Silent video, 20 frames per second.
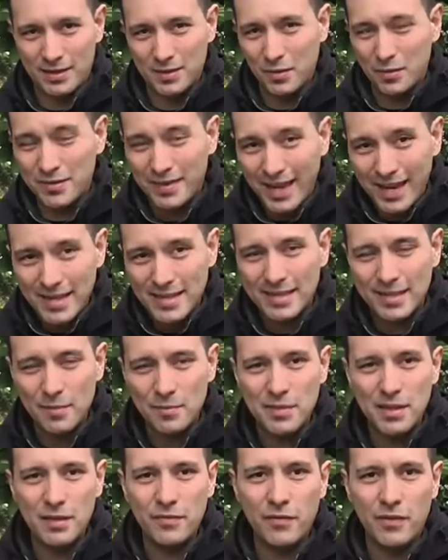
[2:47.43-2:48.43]
So that is
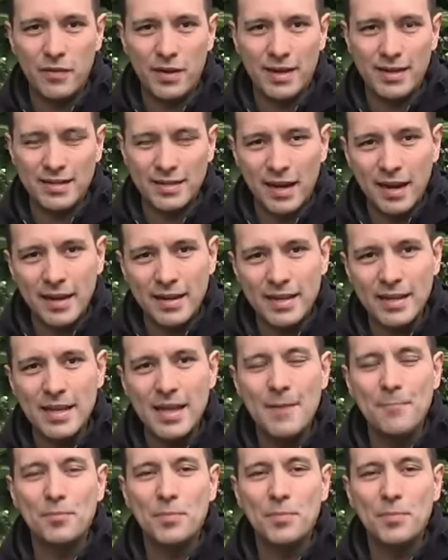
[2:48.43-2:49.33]
something very exciting.